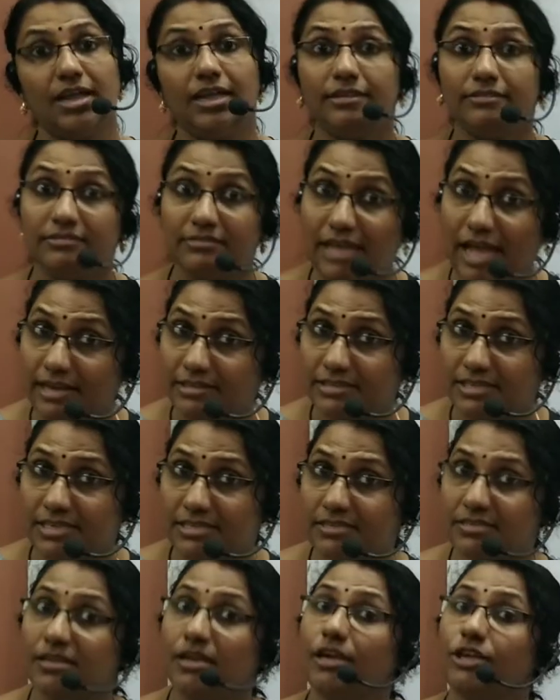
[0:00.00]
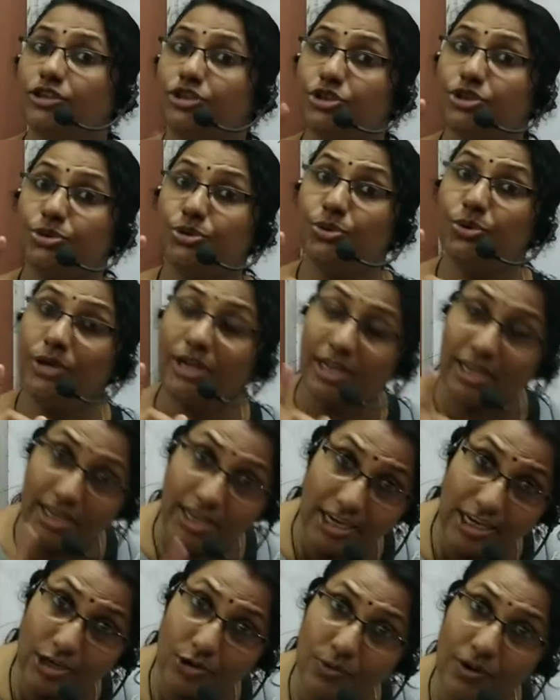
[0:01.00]
That is, two
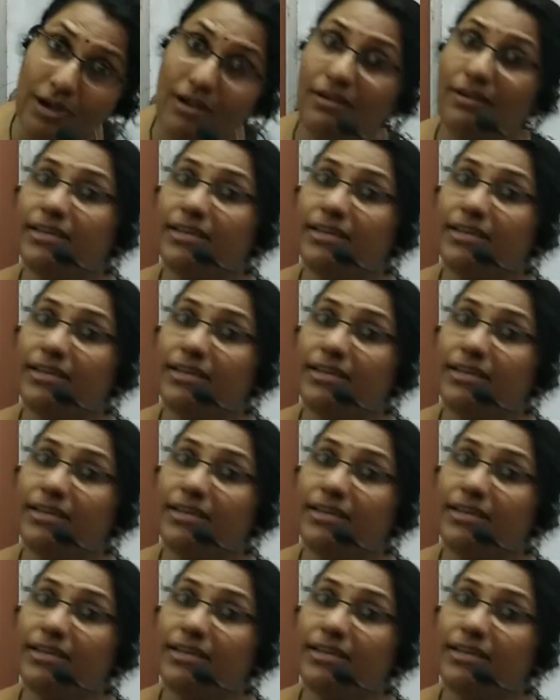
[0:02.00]
equal